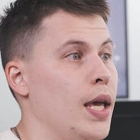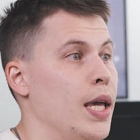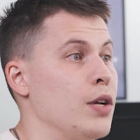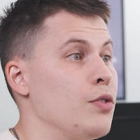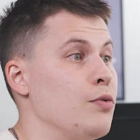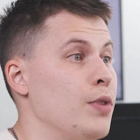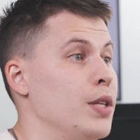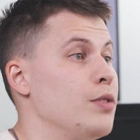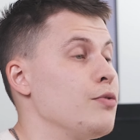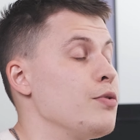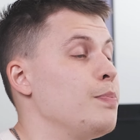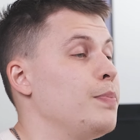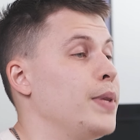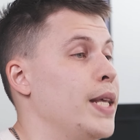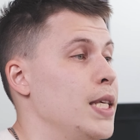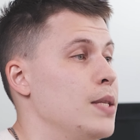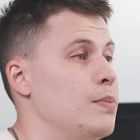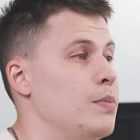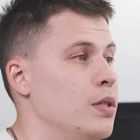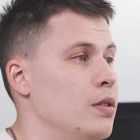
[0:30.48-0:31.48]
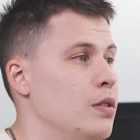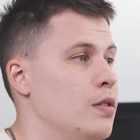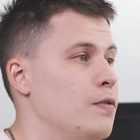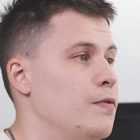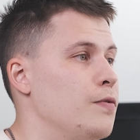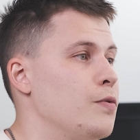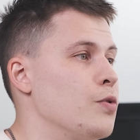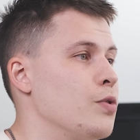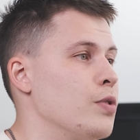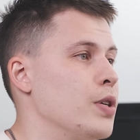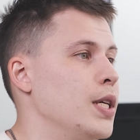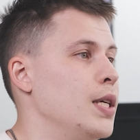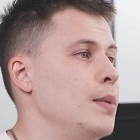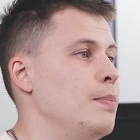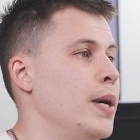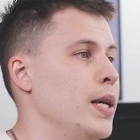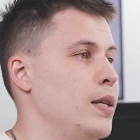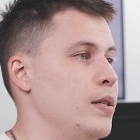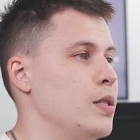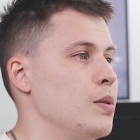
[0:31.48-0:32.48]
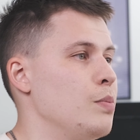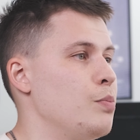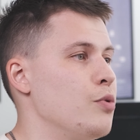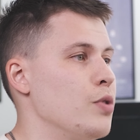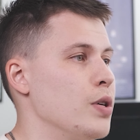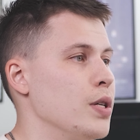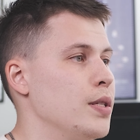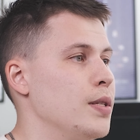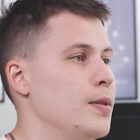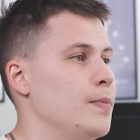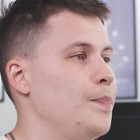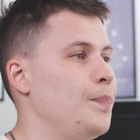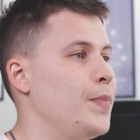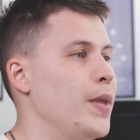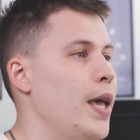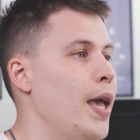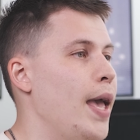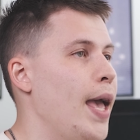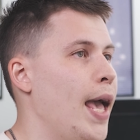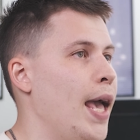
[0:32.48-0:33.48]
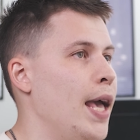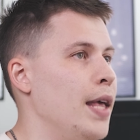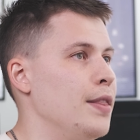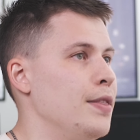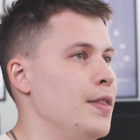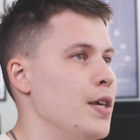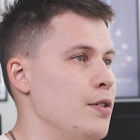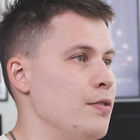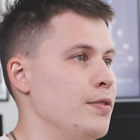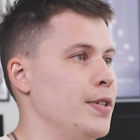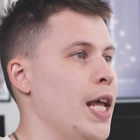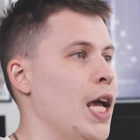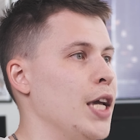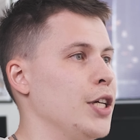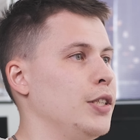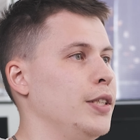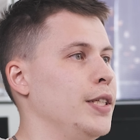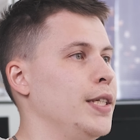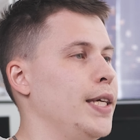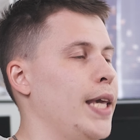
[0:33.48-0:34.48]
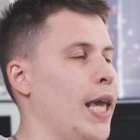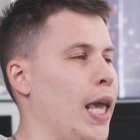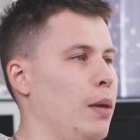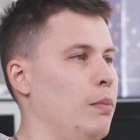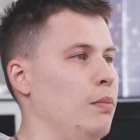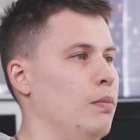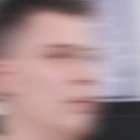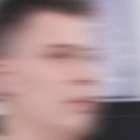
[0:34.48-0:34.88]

a great replacement for email support. And their Dashly came.